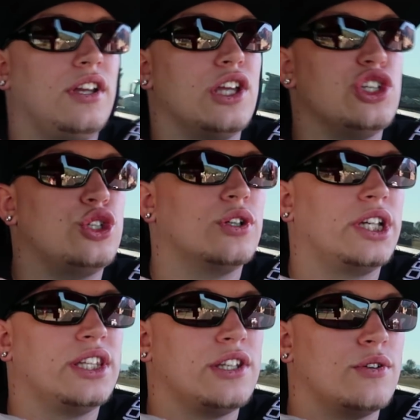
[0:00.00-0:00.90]

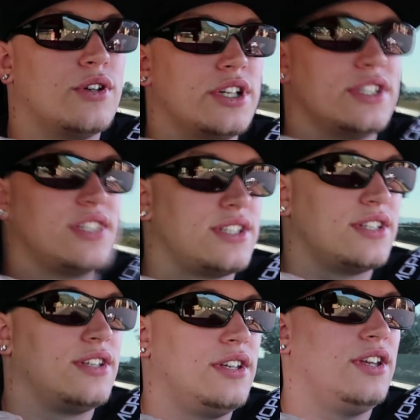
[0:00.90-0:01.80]
enjoying the noise
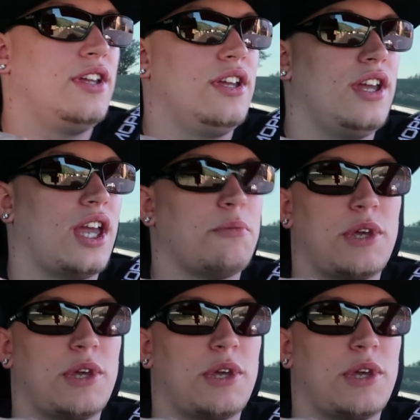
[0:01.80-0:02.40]
and